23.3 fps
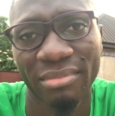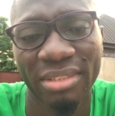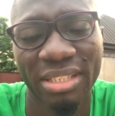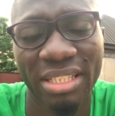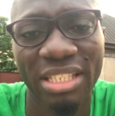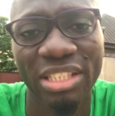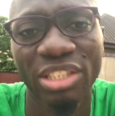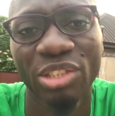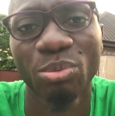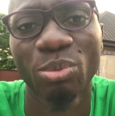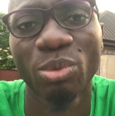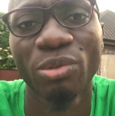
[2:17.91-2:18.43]

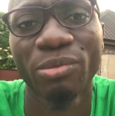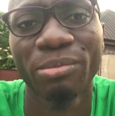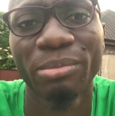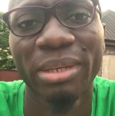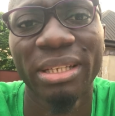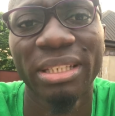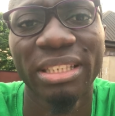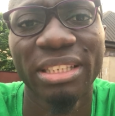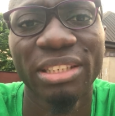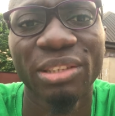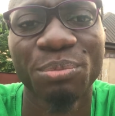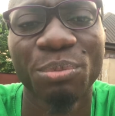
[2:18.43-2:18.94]
This
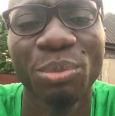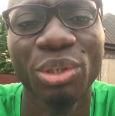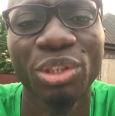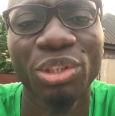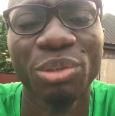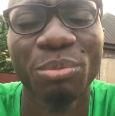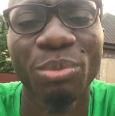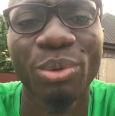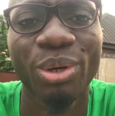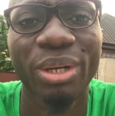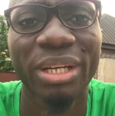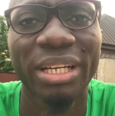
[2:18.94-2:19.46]
movement is much
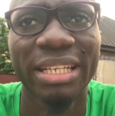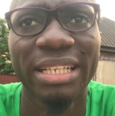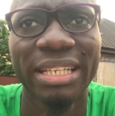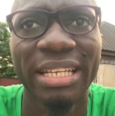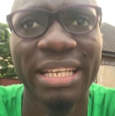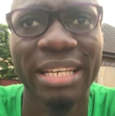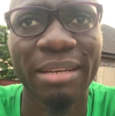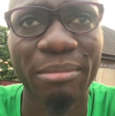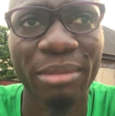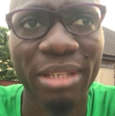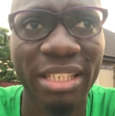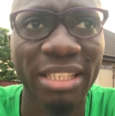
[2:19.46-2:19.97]
more than
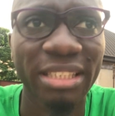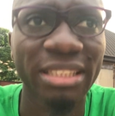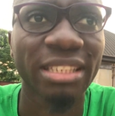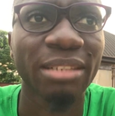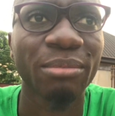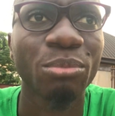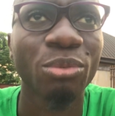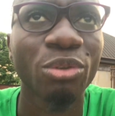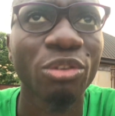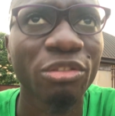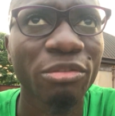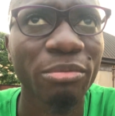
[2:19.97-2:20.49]
him. It is a
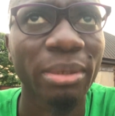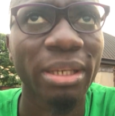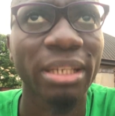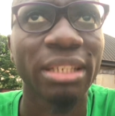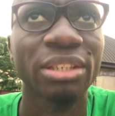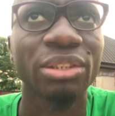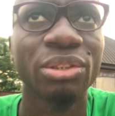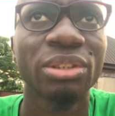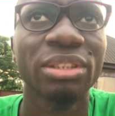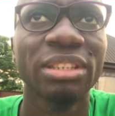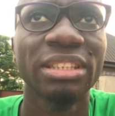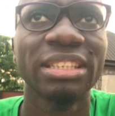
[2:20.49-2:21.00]

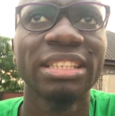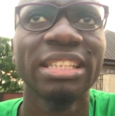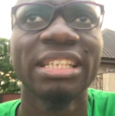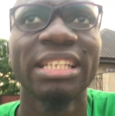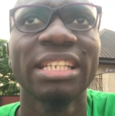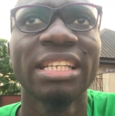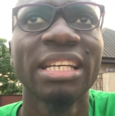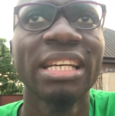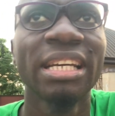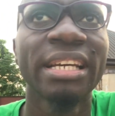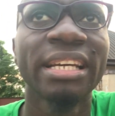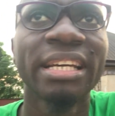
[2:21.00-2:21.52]
movement to see
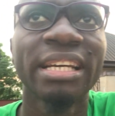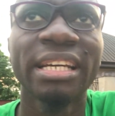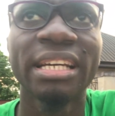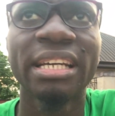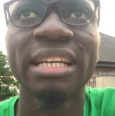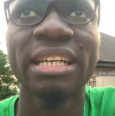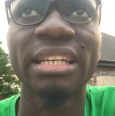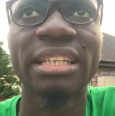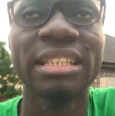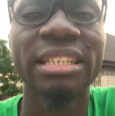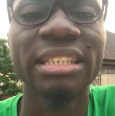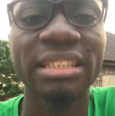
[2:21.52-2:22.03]

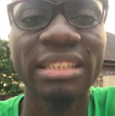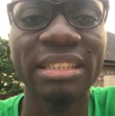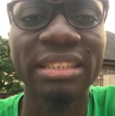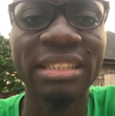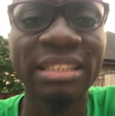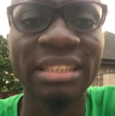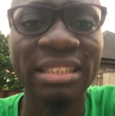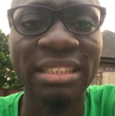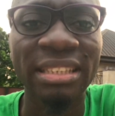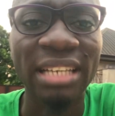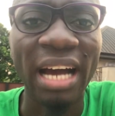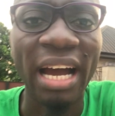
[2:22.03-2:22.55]
the
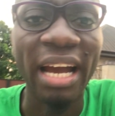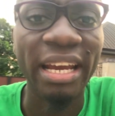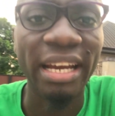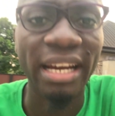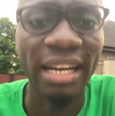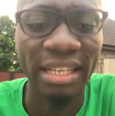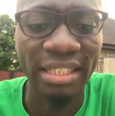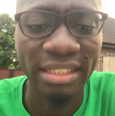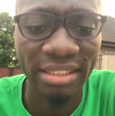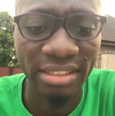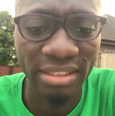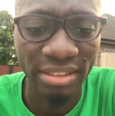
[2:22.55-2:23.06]
desire
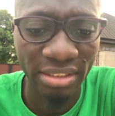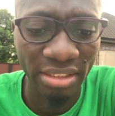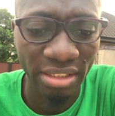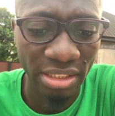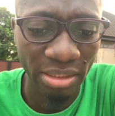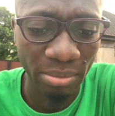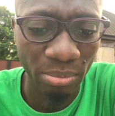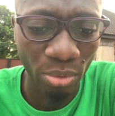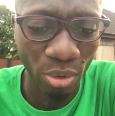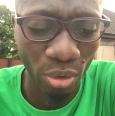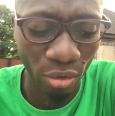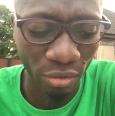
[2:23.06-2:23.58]
and the
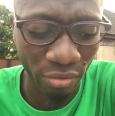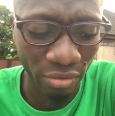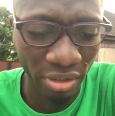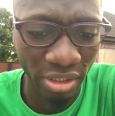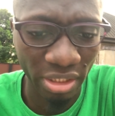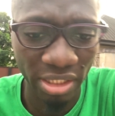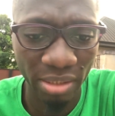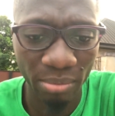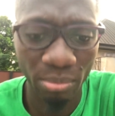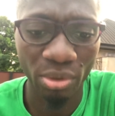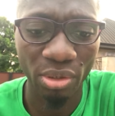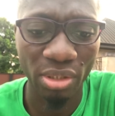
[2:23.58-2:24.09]
dream of a
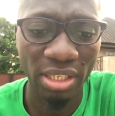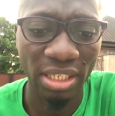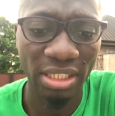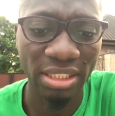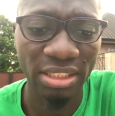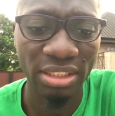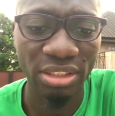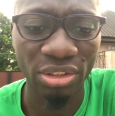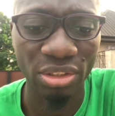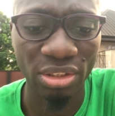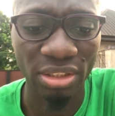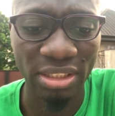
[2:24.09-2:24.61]

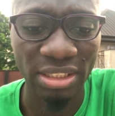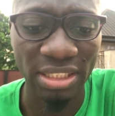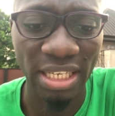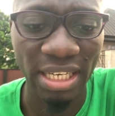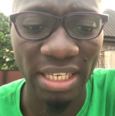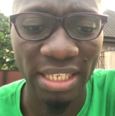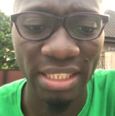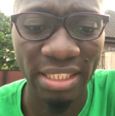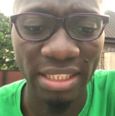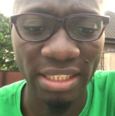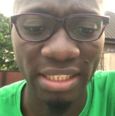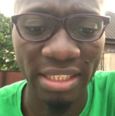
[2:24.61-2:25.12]
democratic
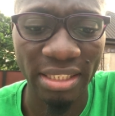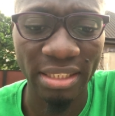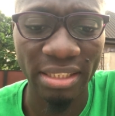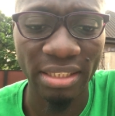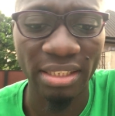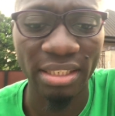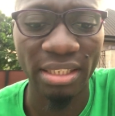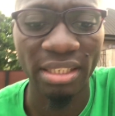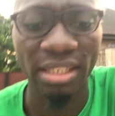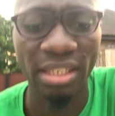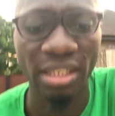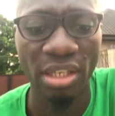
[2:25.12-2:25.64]
society
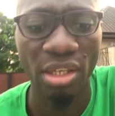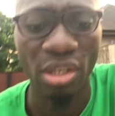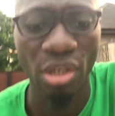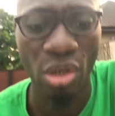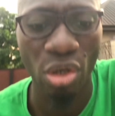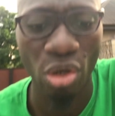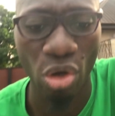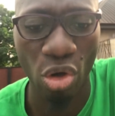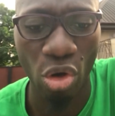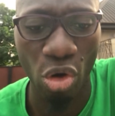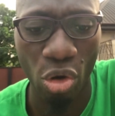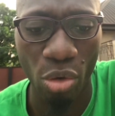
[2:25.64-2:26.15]

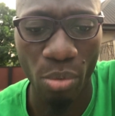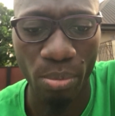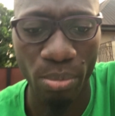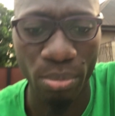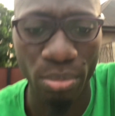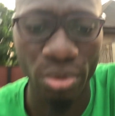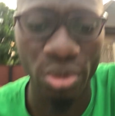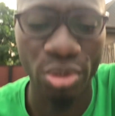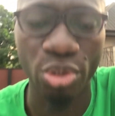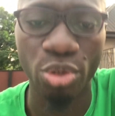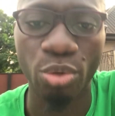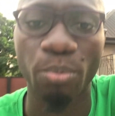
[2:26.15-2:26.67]
come
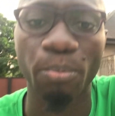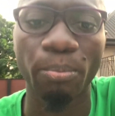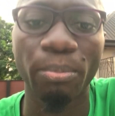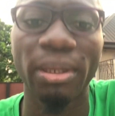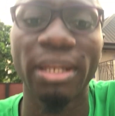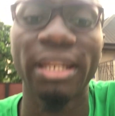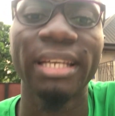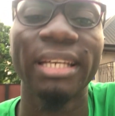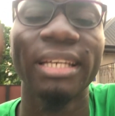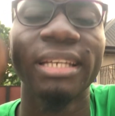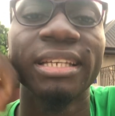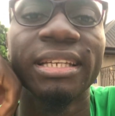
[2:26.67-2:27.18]
to
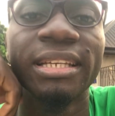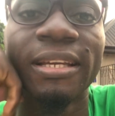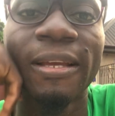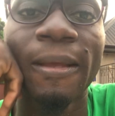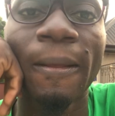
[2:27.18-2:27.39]
play.